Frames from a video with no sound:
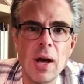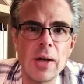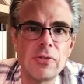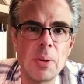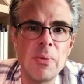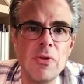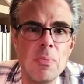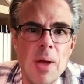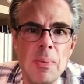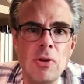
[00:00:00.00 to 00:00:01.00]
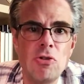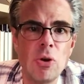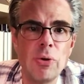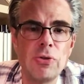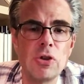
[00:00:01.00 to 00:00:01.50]
Some of you maybe
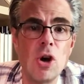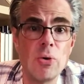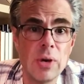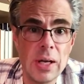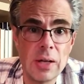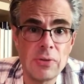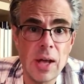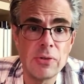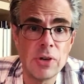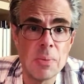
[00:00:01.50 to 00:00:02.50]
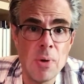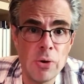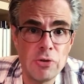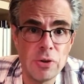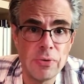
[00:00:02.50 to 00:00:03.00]
chose loneliness as an
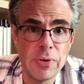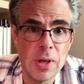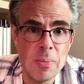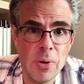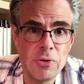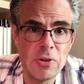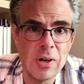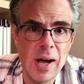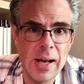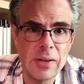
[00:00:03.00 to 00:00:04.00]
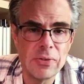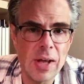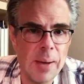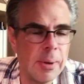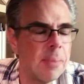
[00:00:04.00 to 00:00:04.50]
emotion for the emotion line
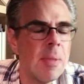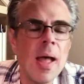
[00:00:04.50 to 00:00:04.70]
assignment.